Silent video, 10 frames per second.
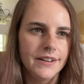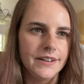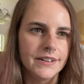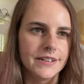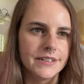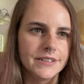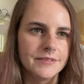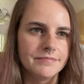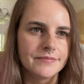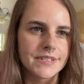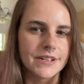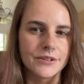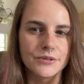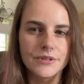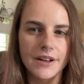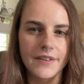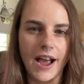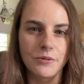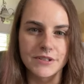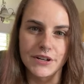Um, so
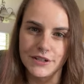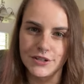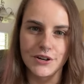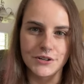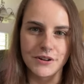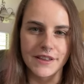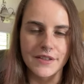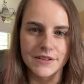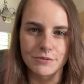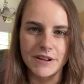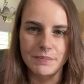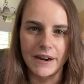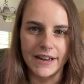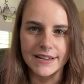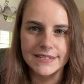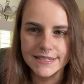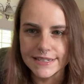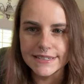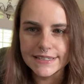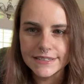I was going to start doing that this week, but I got
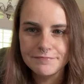sick.